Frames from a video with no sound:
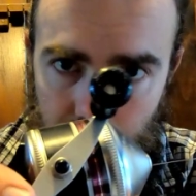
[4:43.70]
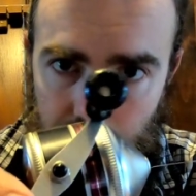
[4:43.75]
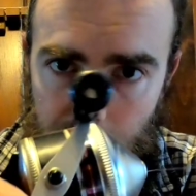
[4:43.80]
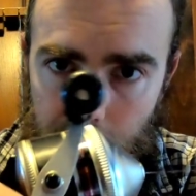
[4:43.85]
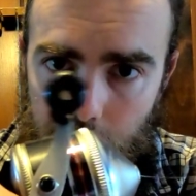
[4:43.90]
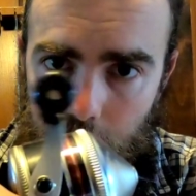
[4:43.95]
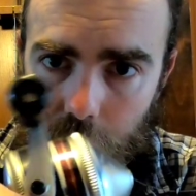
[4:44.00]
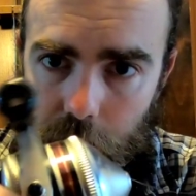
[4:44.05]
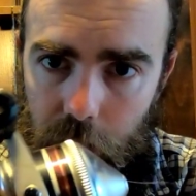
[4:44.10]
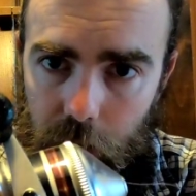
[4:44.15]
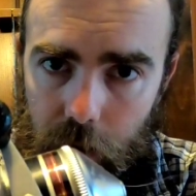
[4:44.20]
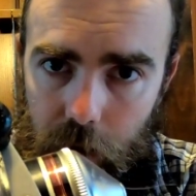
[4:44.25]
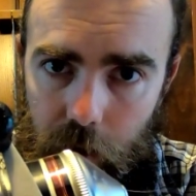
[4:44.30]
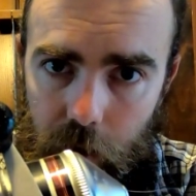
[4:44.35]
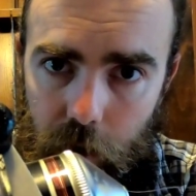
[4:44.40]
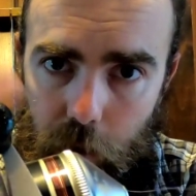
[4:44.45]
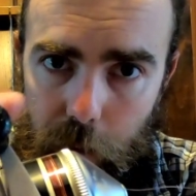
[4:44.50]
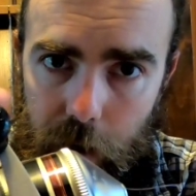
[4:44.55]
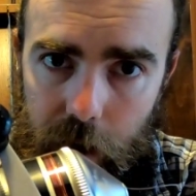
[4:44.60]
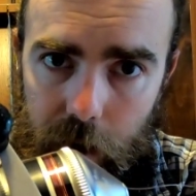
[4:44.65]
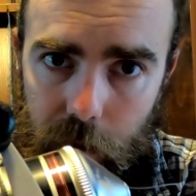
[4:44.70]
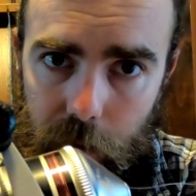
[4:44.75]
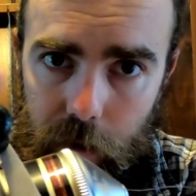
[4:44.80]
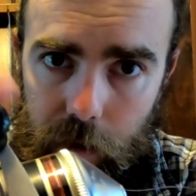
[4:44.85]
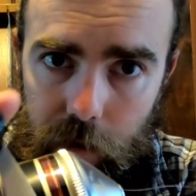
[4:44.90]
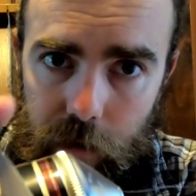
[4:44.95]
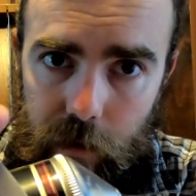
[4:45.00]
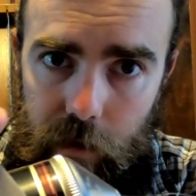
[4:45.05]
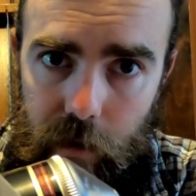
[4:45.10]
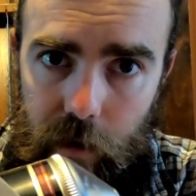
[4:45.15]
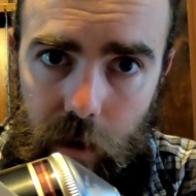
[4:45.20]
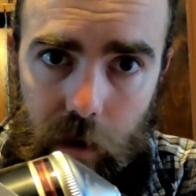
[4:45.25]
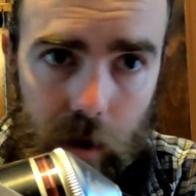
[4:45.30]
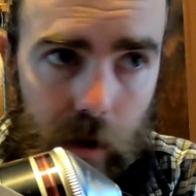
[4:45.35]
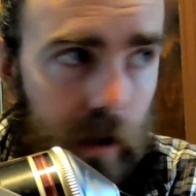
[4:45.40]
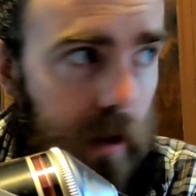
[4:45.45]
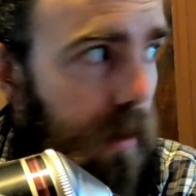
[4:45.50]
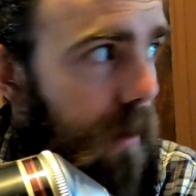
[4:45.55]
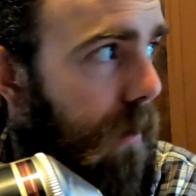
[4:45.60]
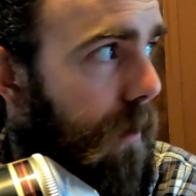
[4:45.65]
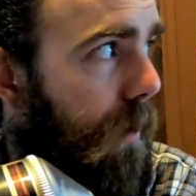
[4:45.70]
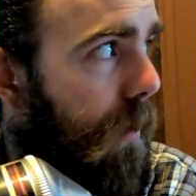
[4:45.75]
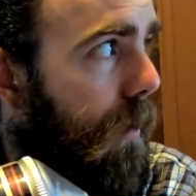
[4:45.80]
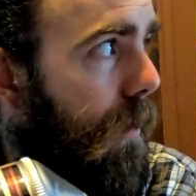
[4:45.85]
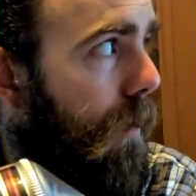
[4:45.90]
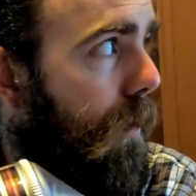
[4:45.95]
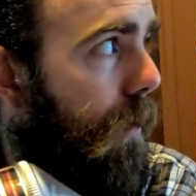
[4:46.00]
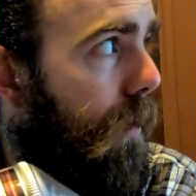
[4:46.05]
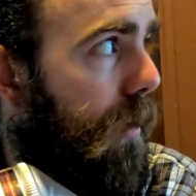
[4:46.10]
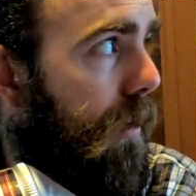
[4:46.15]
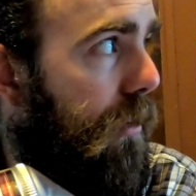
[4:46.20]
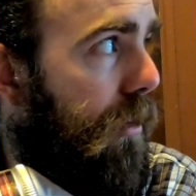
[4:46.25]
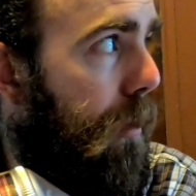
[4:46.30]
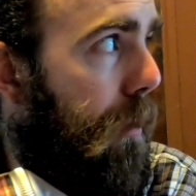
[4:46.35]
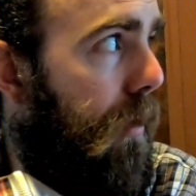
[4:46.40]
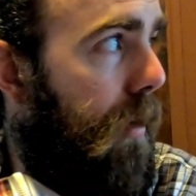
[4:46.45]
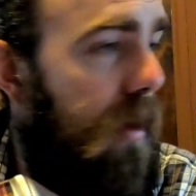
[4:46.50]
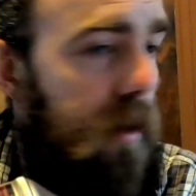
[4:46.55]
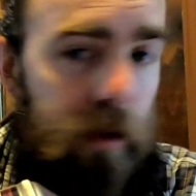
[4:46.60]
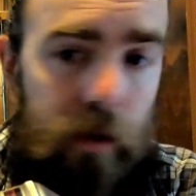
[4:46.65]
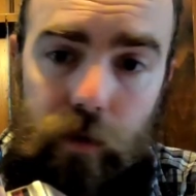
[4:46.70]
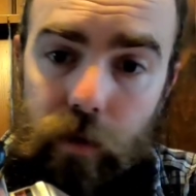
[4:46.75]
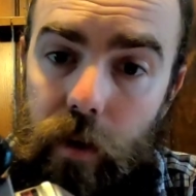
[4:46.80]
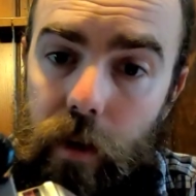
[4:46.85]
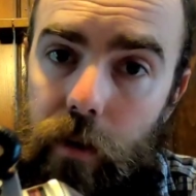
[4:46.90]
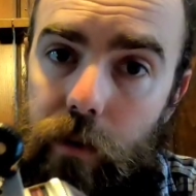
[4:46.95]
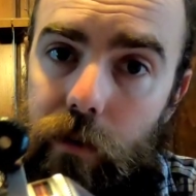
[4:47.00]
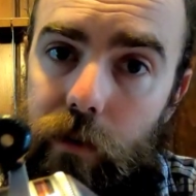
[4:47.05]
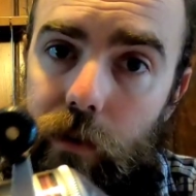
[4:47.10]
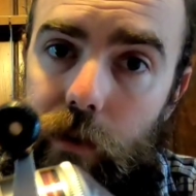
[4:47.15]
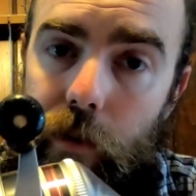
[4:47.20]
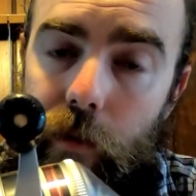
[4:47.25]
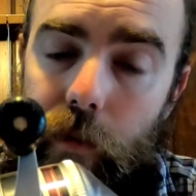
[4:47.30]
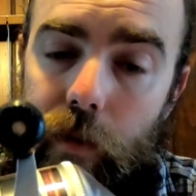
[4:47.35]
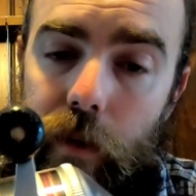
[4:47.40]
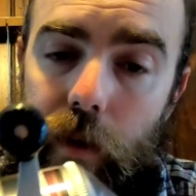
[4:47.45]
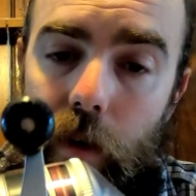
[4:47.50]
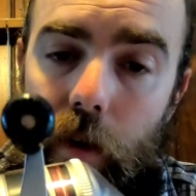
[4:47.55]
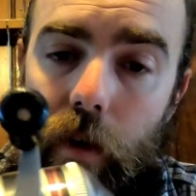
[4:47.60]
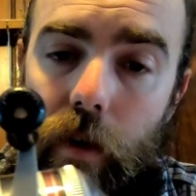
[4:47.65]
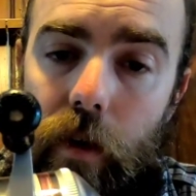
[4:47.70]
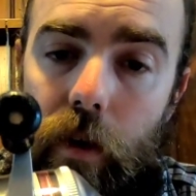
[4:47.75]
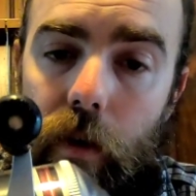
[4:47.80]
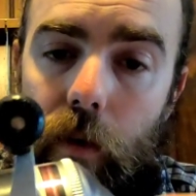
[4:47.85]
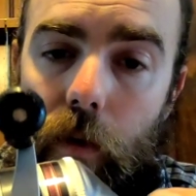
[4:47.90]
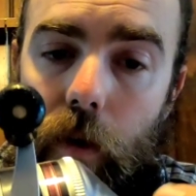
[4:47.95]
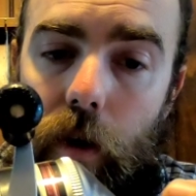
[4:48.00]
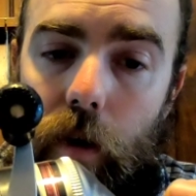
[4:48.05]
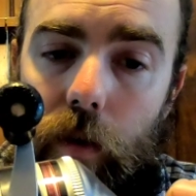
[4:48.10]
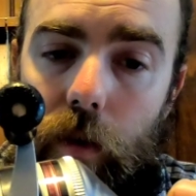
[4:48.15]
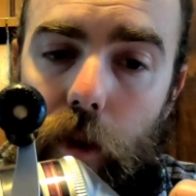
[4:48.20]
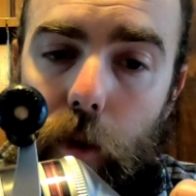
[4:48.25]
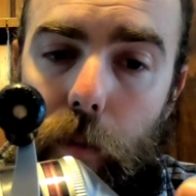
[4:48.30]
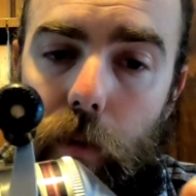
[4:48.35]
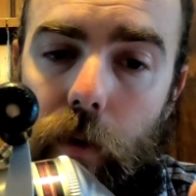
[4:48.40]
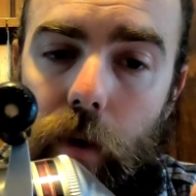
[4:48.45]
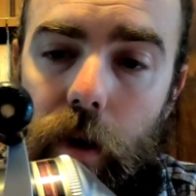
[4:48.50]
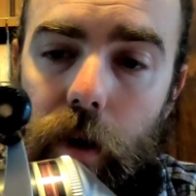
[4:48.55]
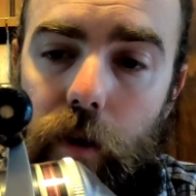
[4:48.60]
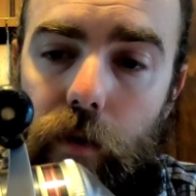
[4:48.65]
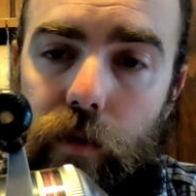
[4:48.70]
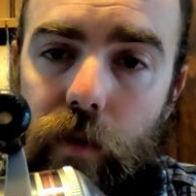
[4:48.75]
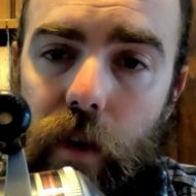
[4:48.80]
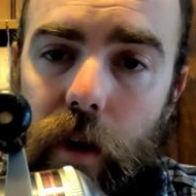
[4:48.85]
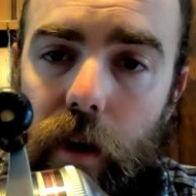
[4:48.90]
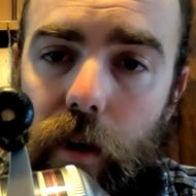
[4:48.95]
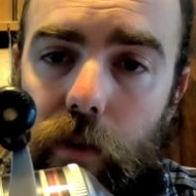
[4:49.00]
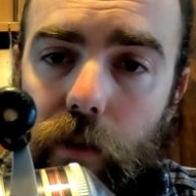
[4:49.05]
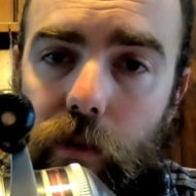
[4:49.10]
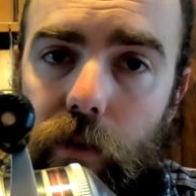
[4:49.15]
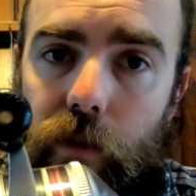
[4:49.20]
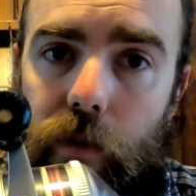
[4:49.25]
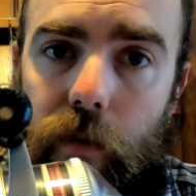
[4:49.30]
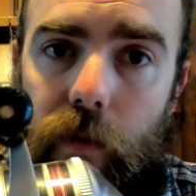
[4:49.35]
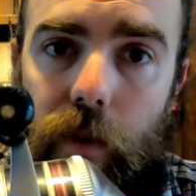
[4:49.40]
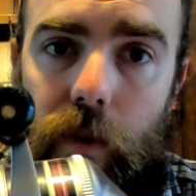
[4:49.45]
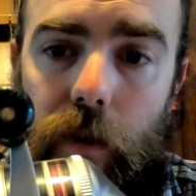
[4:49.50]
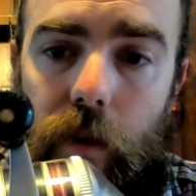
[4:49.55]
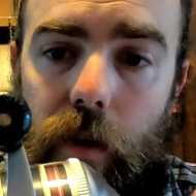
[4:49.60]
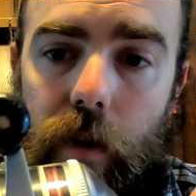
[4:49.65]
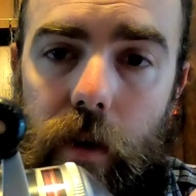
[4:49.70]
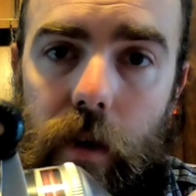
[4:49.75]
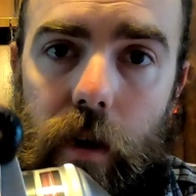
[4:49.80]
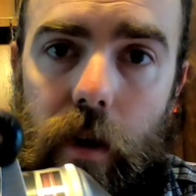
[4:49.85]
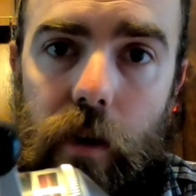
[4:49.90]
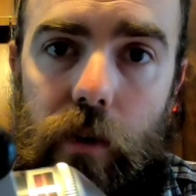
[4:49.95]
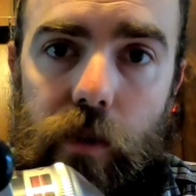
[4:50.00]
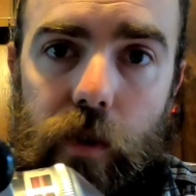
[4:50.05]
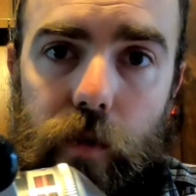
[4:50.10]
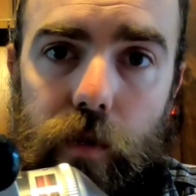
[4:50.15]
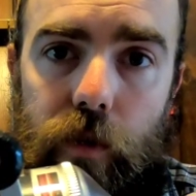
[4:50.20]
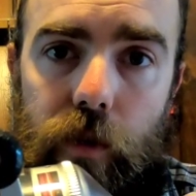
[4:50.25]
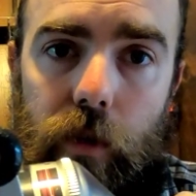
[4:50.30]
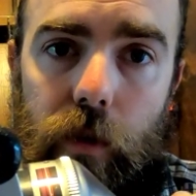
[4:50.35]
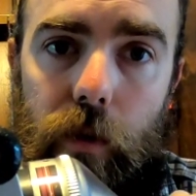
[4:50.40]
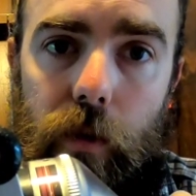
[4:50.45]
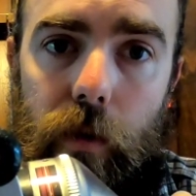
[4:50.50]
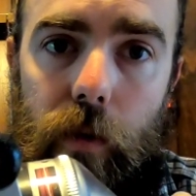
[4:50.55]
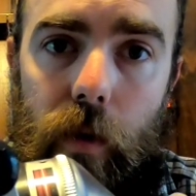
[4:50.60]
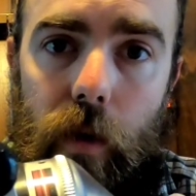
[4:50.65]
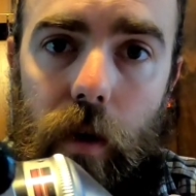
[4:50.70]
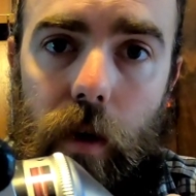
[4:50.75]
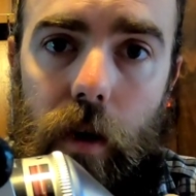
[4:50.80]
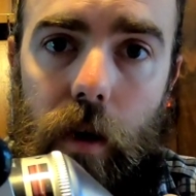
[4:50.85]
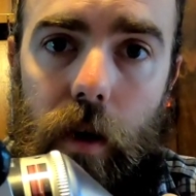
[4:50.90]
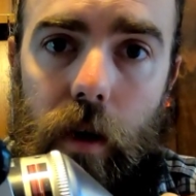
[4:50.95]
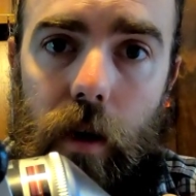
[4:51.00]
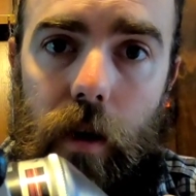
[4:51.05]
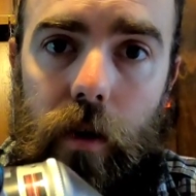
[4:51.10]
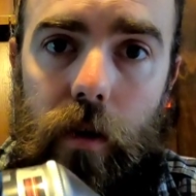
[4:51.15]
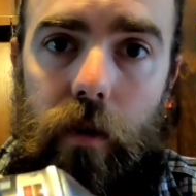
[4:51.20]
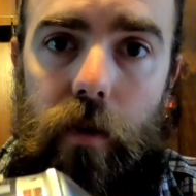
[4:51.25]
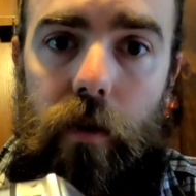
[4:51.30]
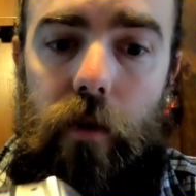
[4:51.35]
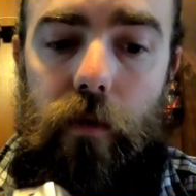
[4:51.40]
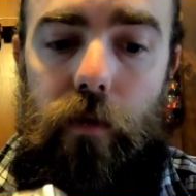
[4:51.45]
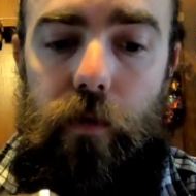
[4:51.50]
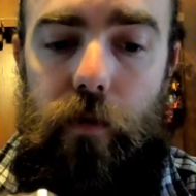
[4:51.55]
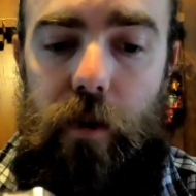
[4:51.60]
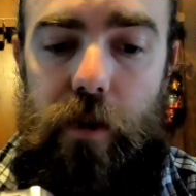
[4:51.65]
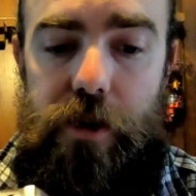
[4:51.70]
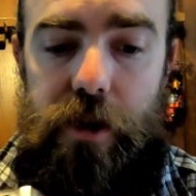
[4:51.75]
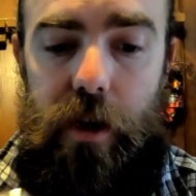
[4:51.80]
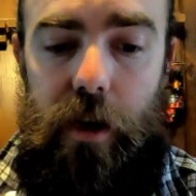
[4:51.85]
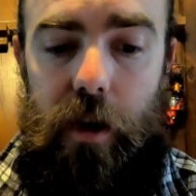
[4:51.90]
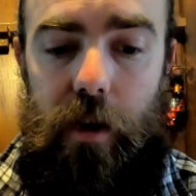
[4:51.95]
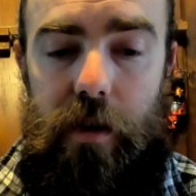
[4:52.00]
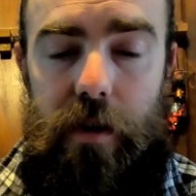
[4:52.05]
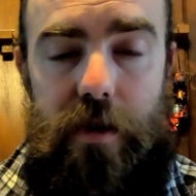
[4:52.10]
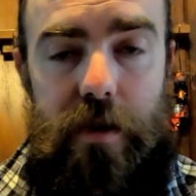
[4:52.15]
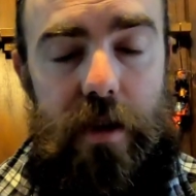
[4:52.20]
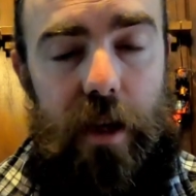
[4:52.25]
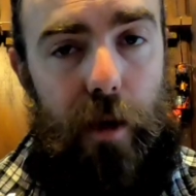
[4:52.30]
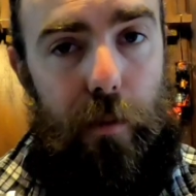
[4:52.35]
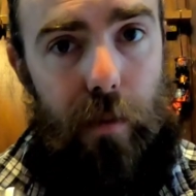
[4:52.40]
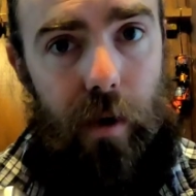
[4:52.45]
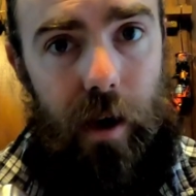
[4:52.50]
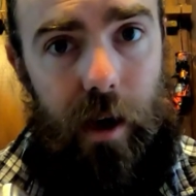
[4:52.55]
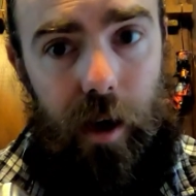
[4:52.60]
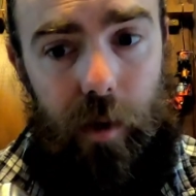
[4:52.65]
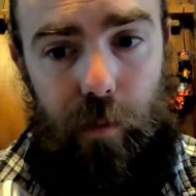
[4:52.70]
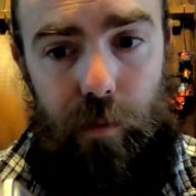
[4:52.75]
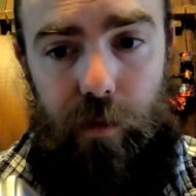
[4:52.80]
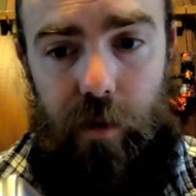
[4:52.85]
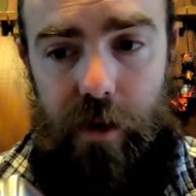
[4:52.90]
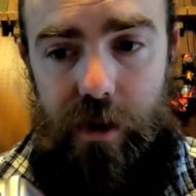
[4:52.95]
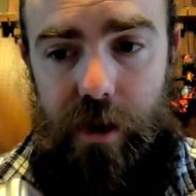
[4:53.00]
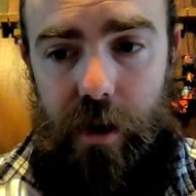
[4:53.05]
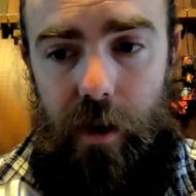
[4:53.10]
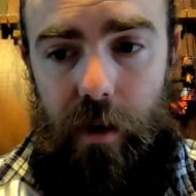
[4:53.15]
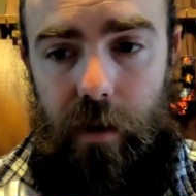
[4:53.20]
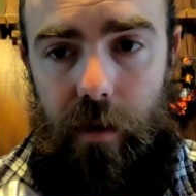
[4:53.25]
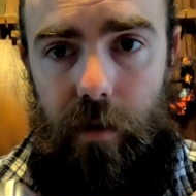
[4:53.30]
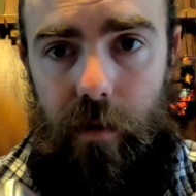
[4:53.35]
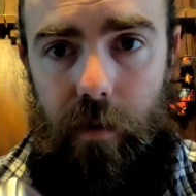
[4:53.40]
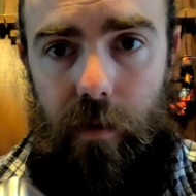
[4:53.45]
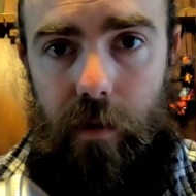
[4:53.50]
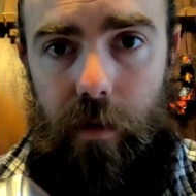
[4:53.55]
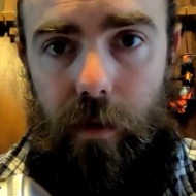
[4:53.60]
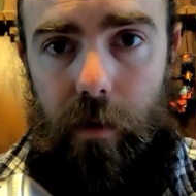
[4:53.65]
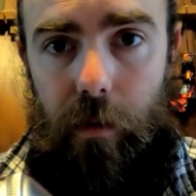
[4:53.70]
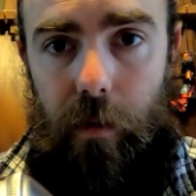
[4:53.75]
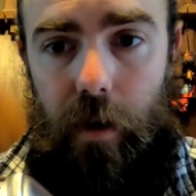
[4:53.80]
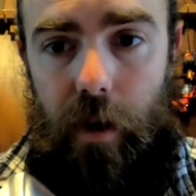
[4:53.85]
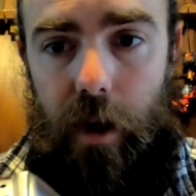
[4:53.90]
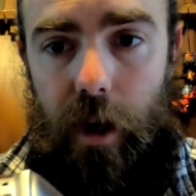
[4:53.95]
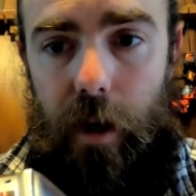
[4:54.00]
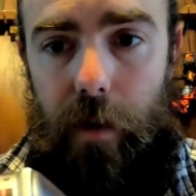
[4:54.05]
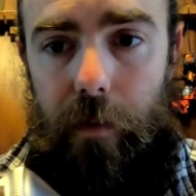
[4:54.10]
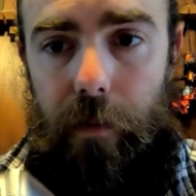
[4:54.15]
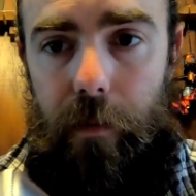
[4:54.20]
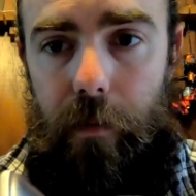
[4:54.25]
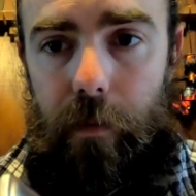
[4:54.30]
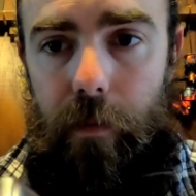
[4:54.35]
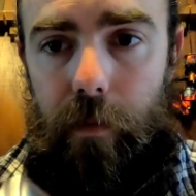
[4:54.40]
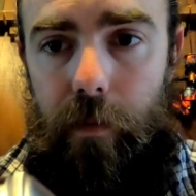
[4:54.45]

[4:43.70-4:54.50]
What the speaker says: the handle can go backwards. What is the point of this? Well, the point of this is if you are fishing, say bottom fishing, okay,